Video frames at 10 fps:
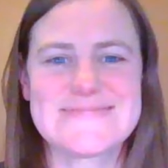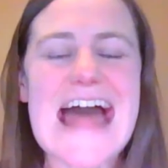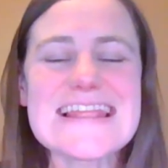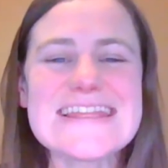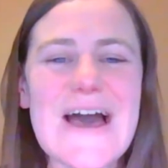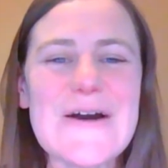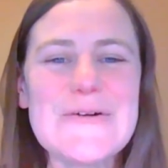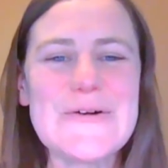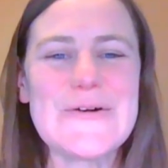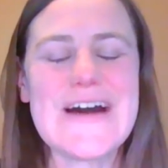
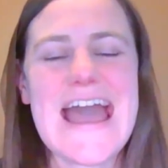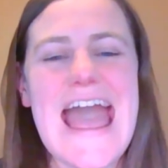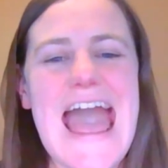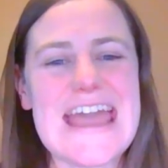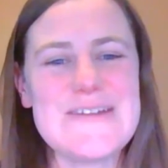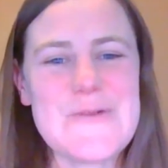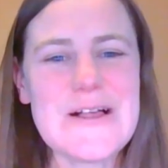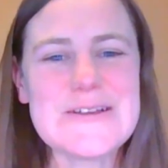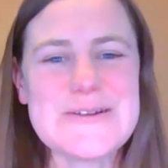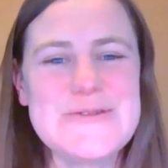Hello, and
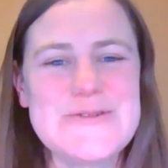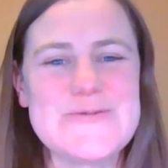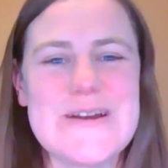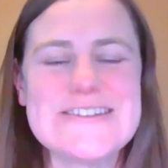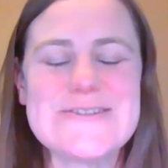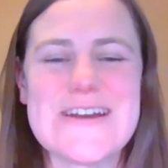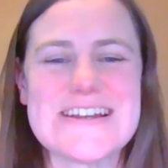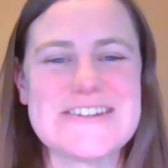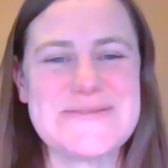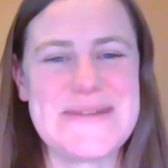welcome to
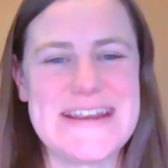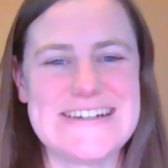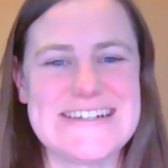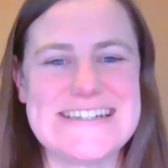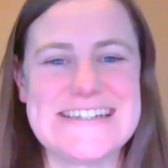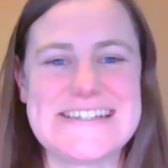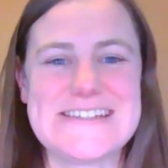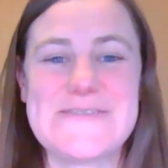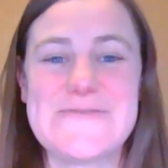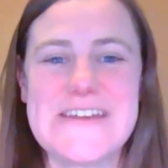Resurrection
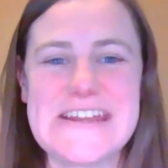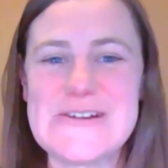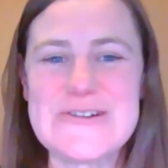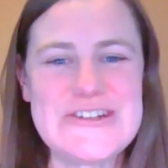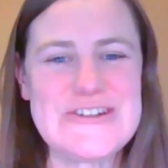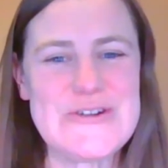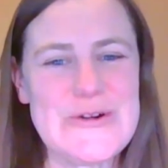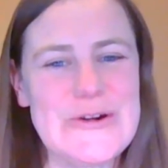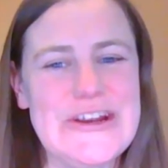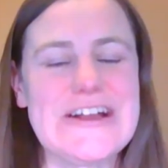Parish's video
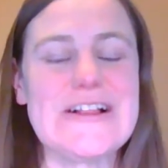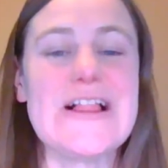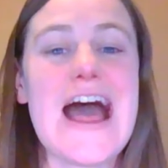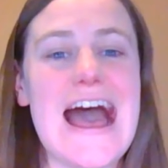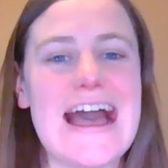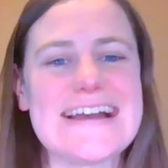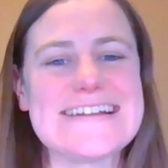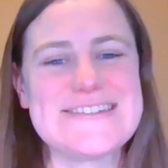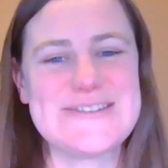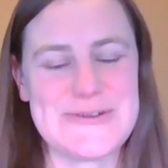tutorial
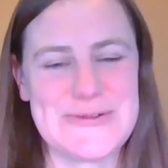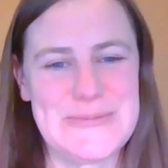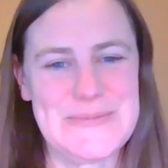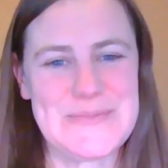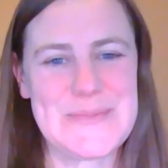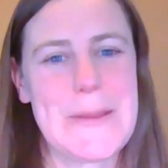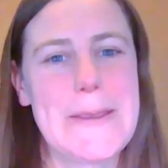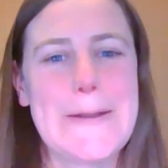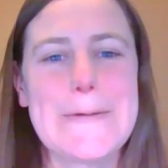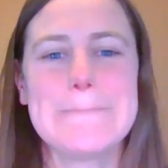on Zoom.
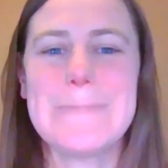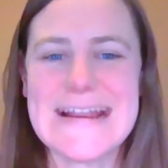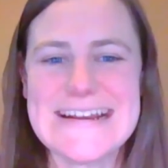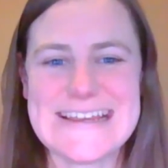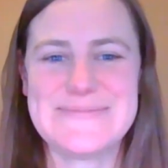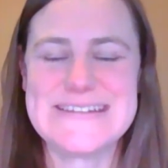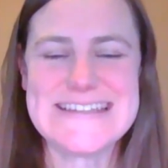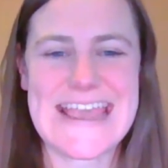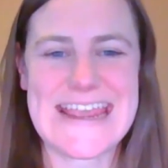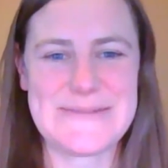My name
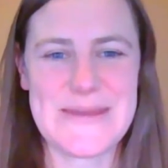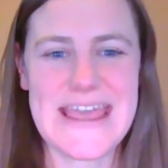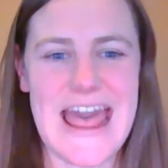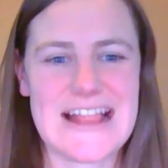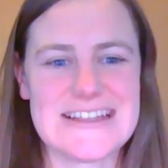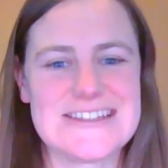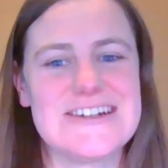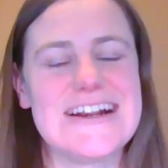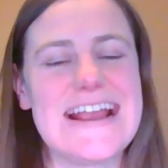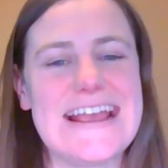is Katie
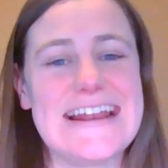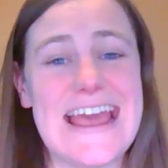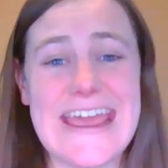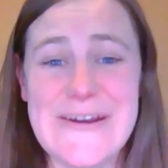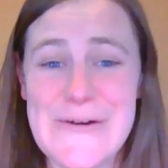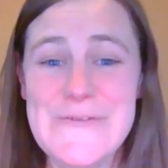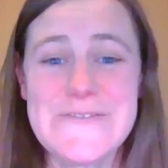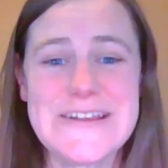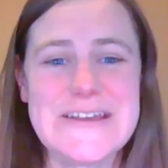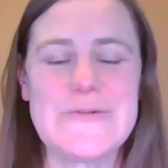McAllister, and I
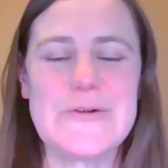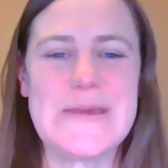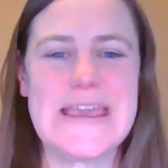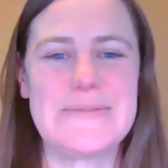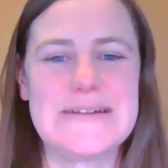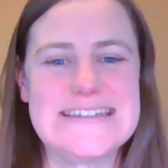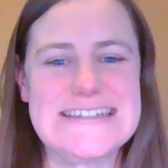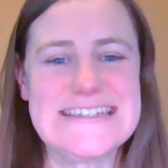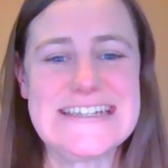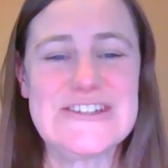hopefully will be able to
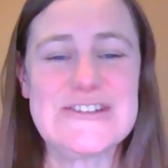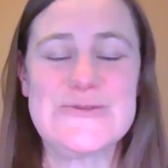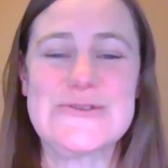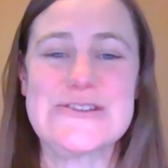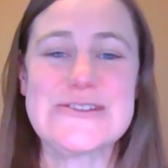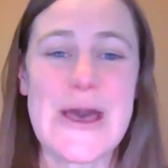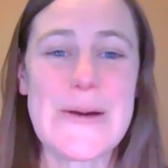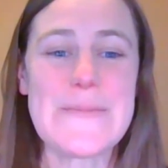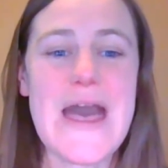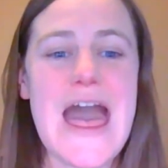teach you
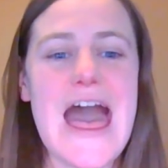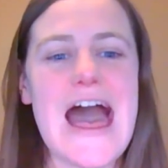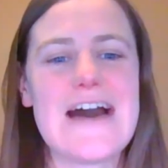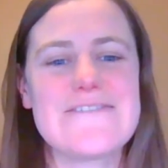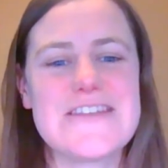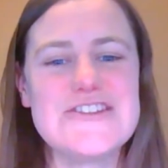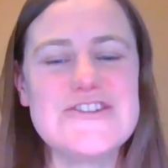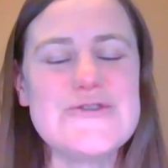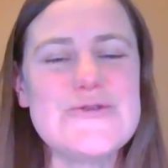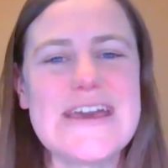some of the
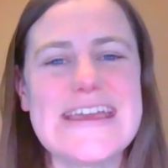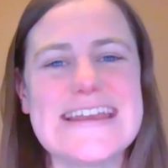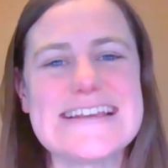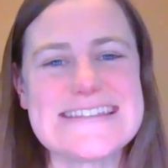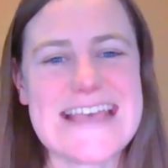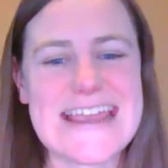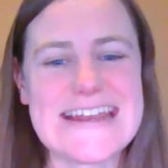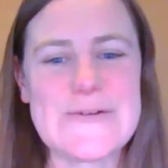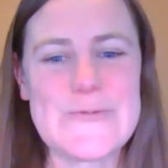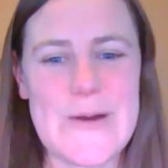new and
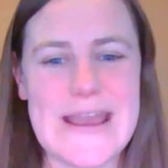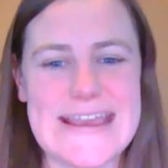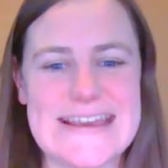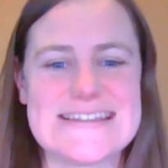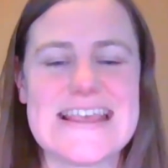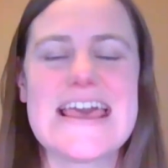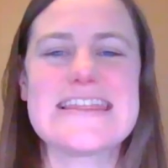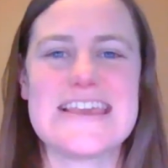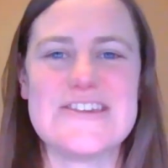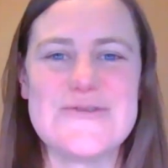exciting ways
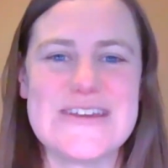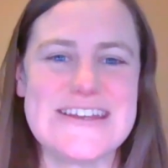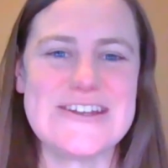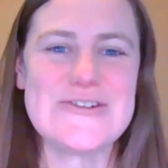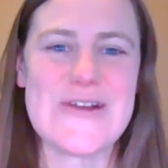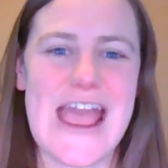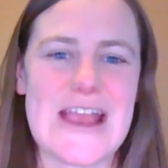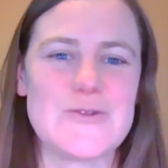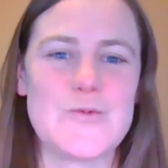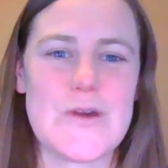that you can
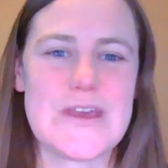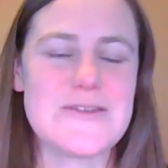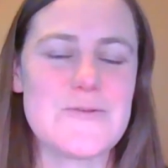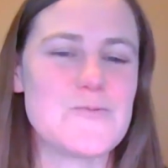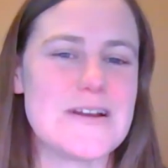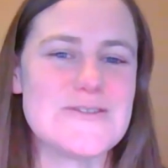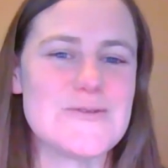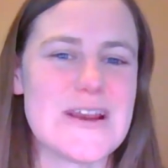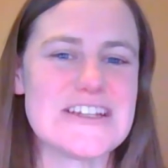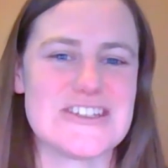interact with
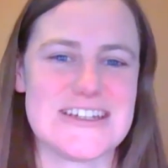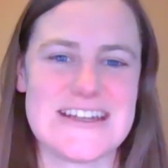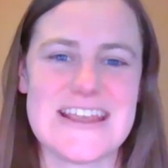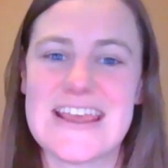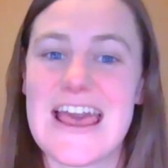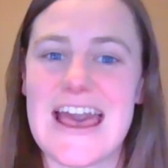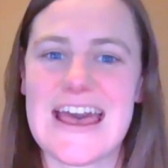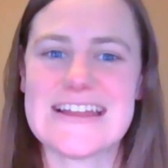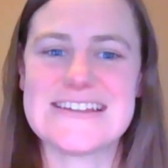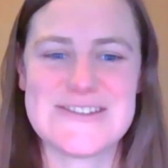Resurrection
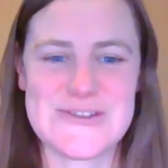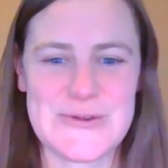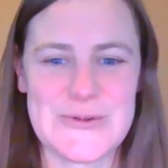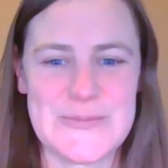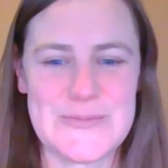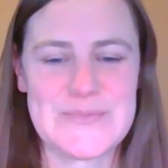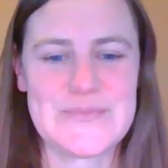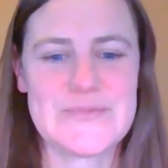on Zoom.